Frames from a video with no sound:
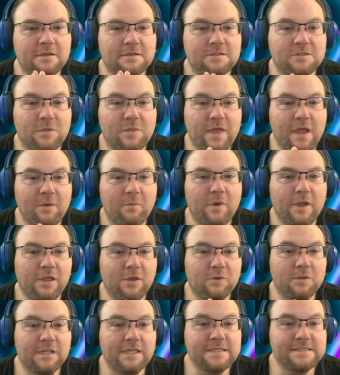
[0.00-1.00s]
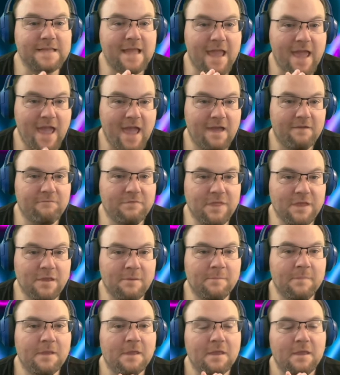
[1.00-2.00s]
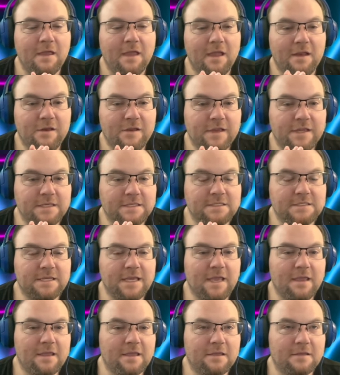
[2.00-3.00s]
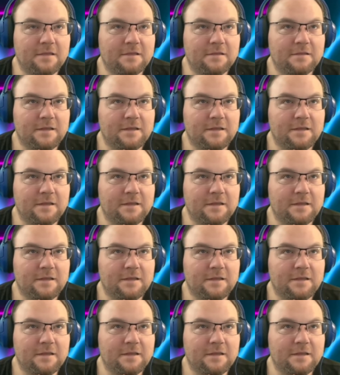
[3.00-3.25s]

so that way you at least have them and you can take